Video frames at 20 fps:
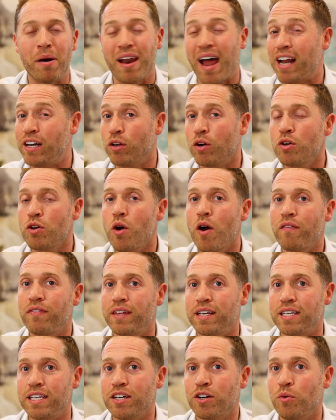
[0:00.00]
but I don't know if
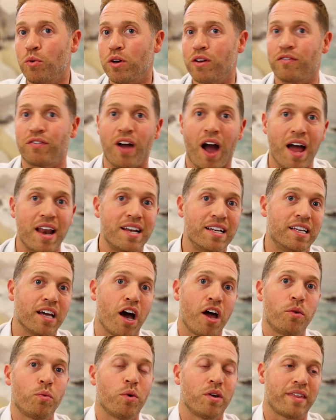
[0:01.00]
the deal would have gotten
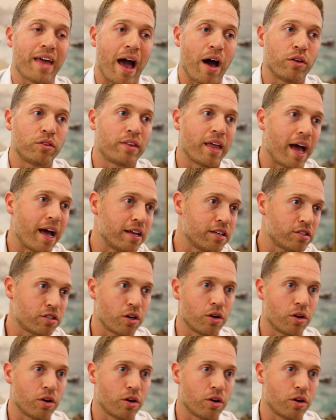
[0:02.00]
done without that.